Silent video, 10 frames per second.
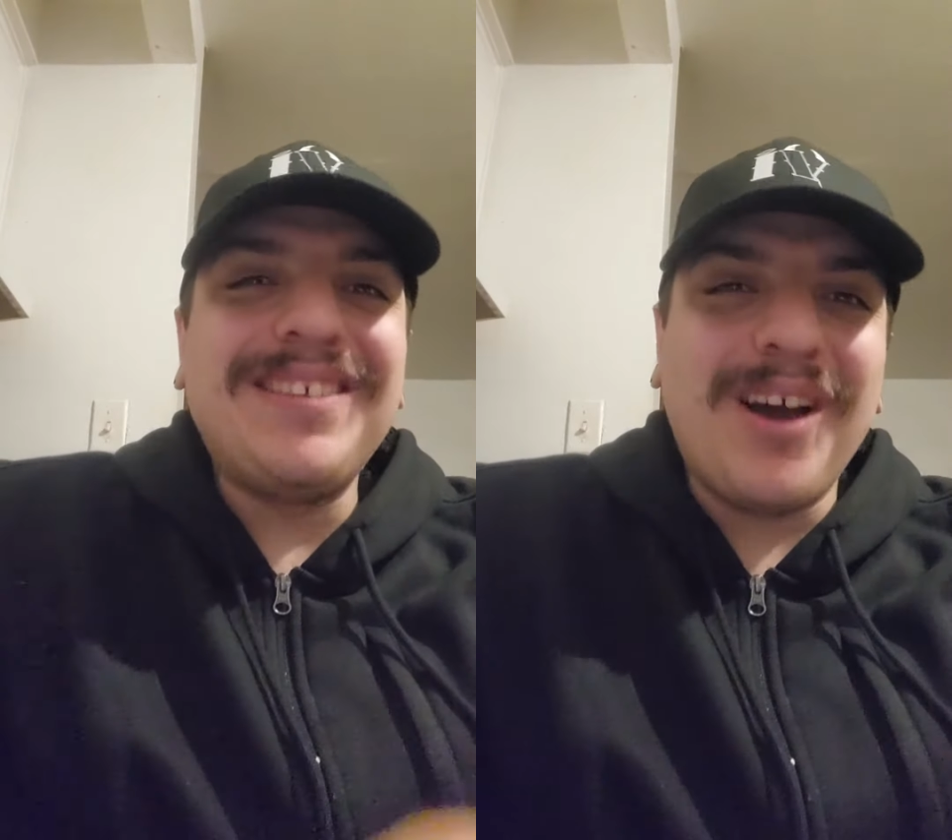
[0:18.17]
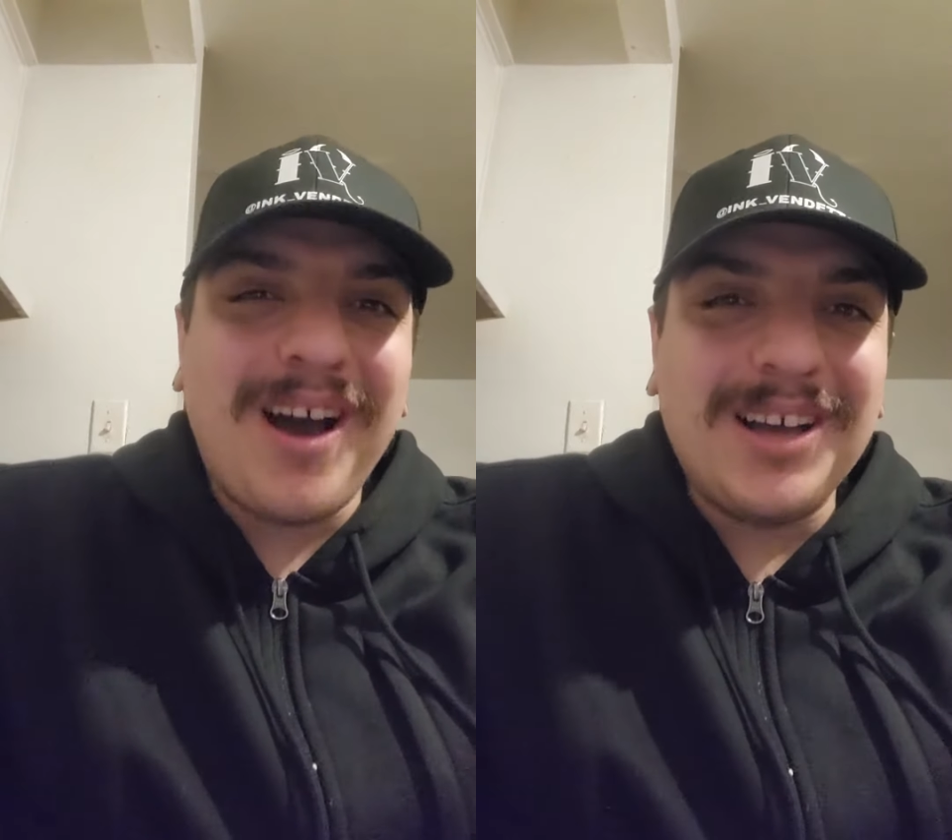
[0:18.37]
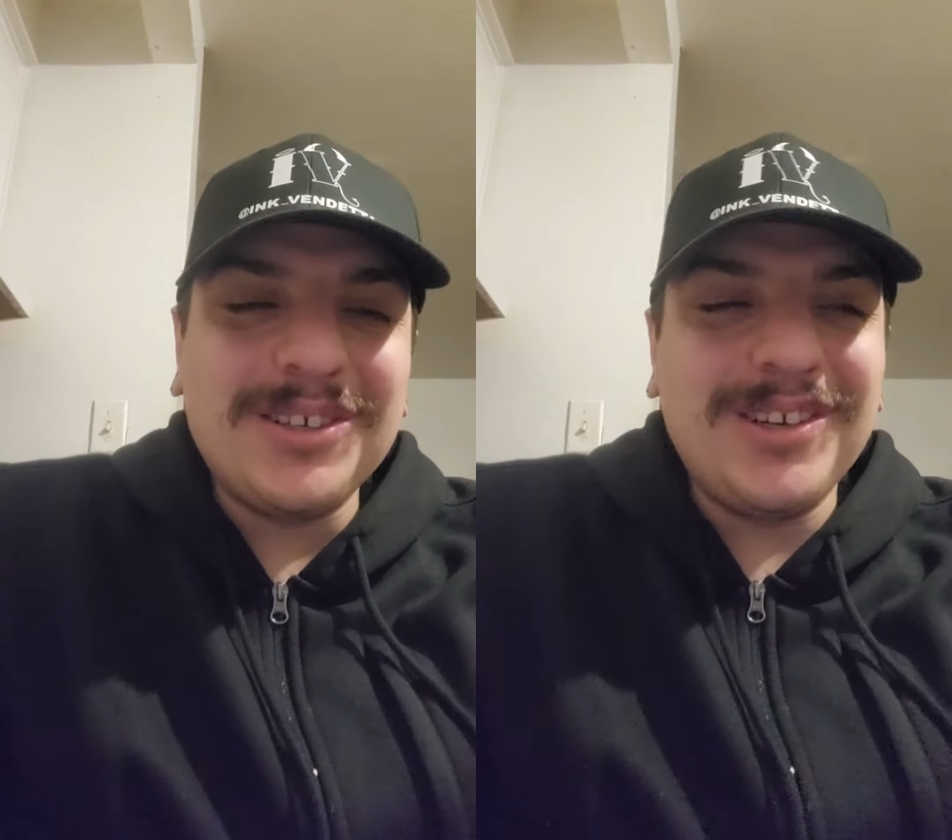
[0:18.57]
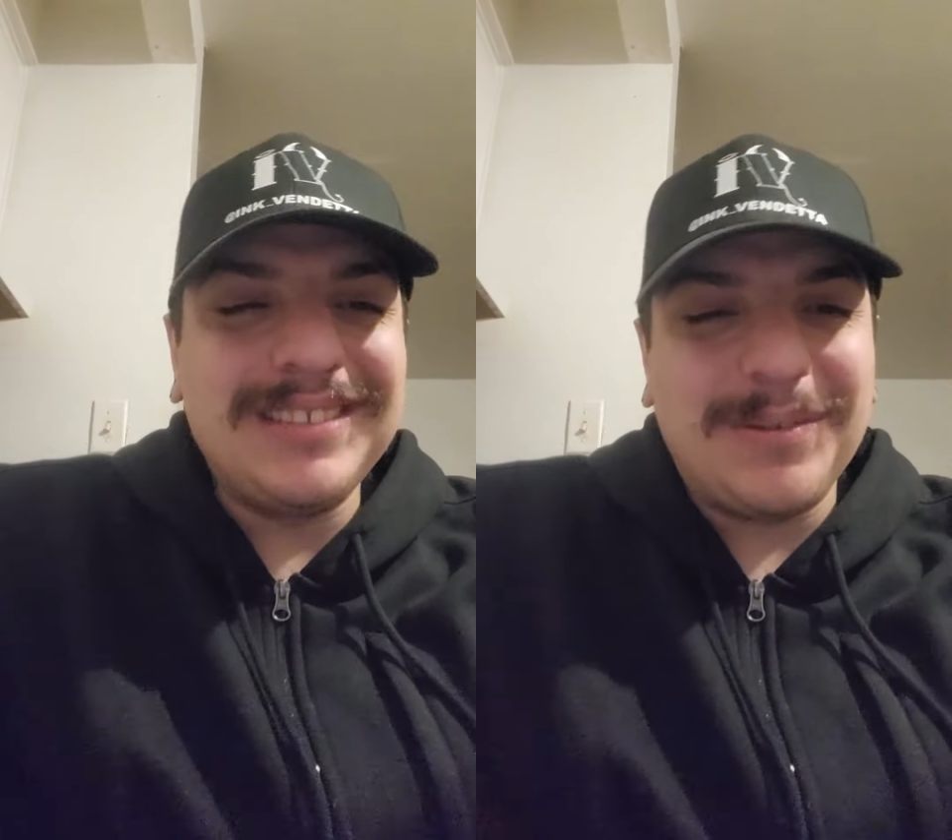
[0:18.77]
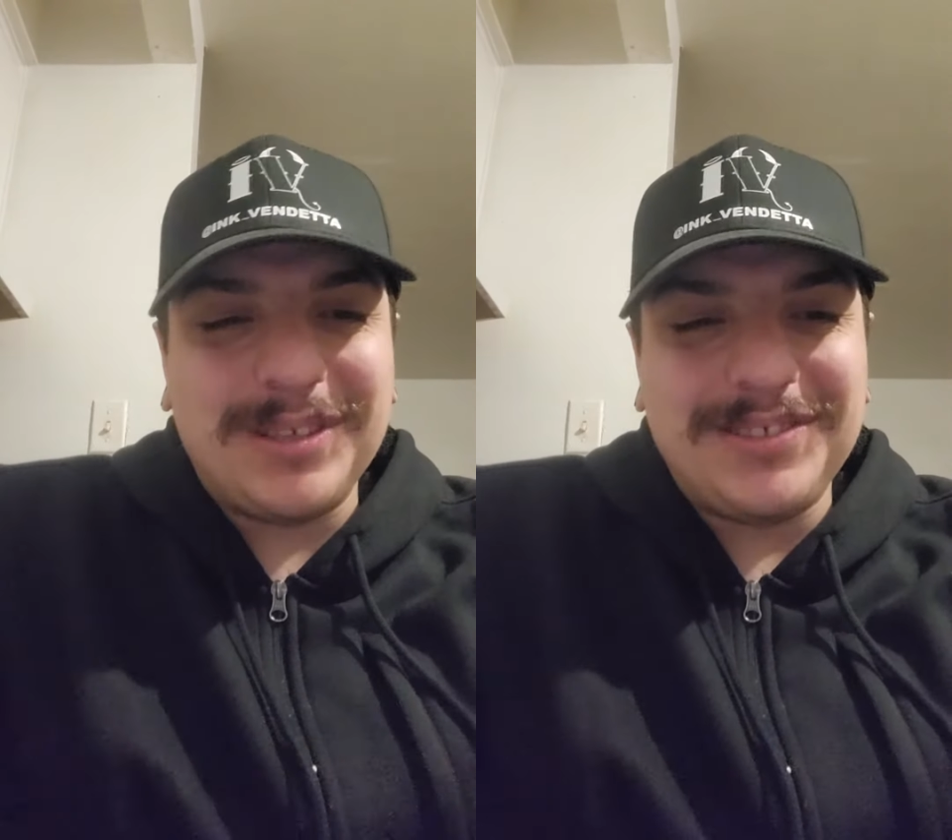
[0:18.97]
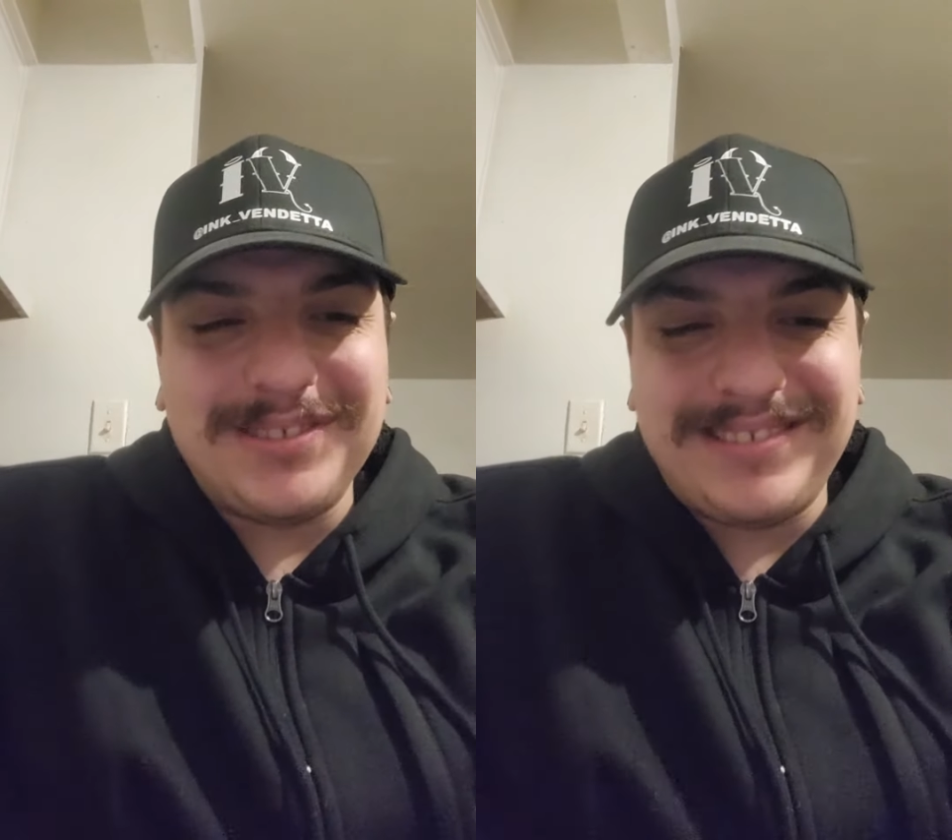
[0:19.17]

a hot girl that wants to